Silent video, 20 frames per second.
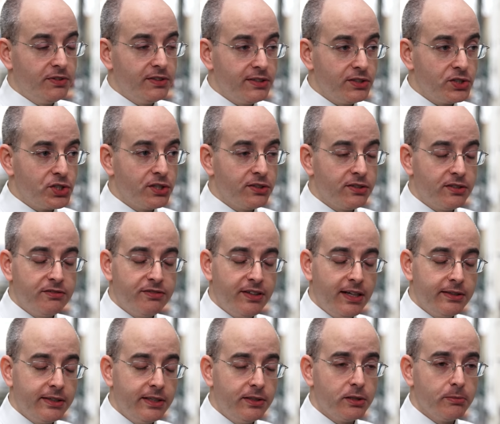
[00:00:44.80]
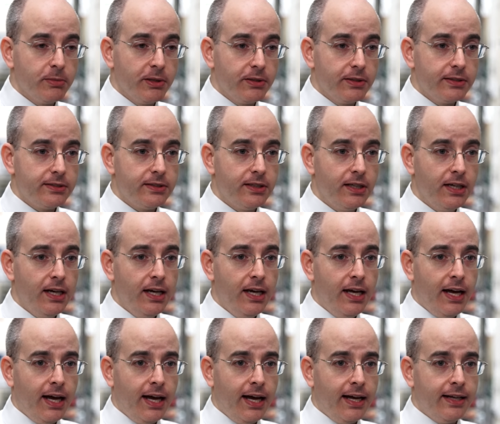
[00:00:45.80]
physicians had found out about it,
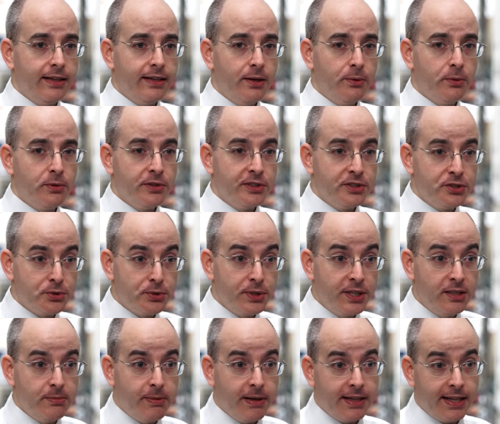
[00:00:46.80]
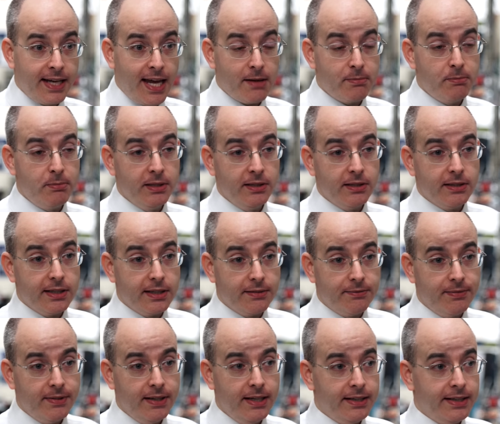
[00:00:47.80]
and they were intrigued by the capability
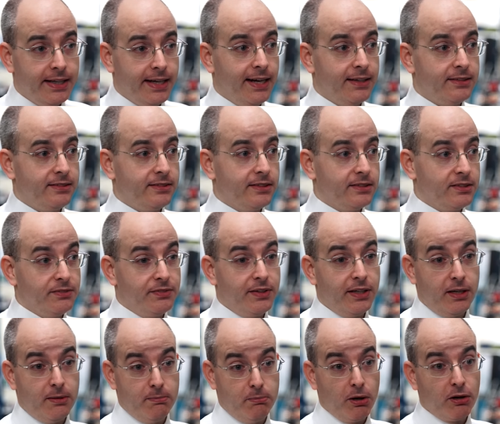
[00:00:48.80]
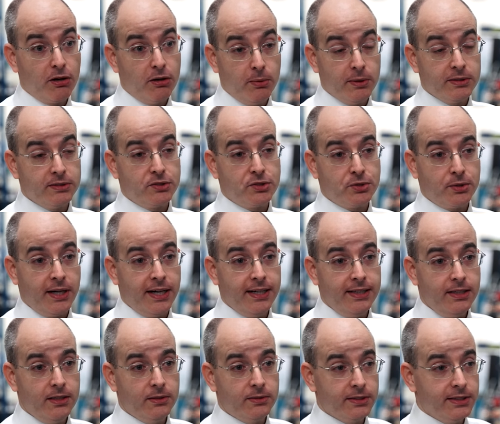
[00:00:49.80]
they asked us if they could borrow one to try it
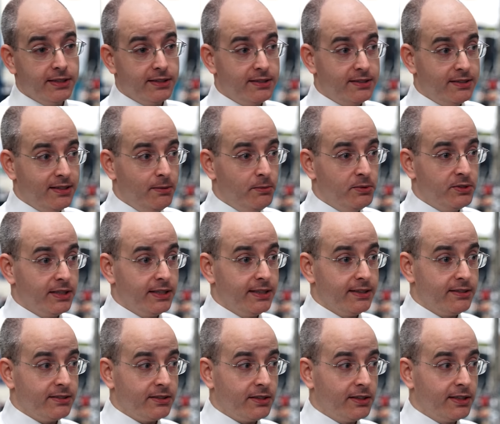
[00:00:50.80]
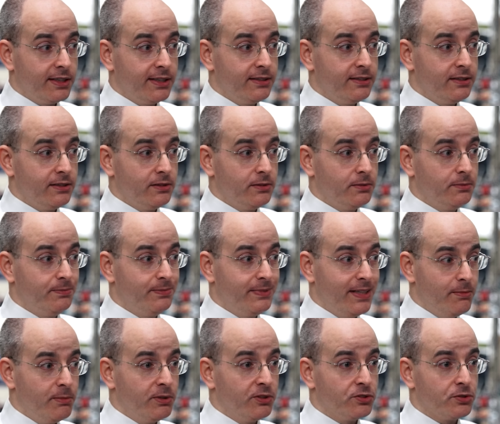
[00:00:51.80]
out, and it seems that it's starting to
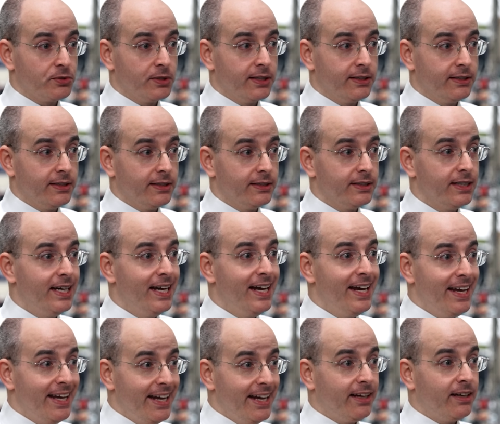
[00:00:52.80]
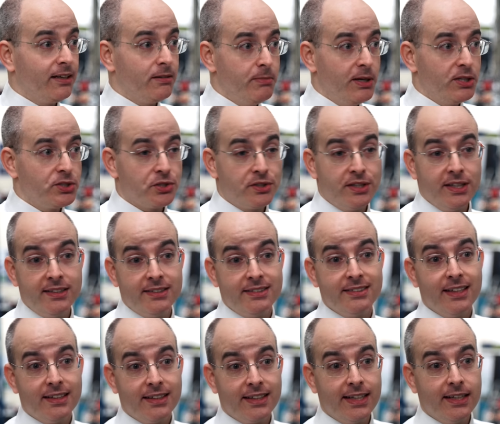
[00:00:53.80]
demonstrate that it can measure things
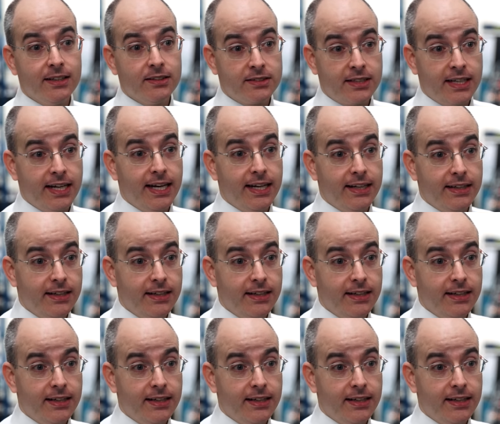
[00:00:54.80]
nothing else can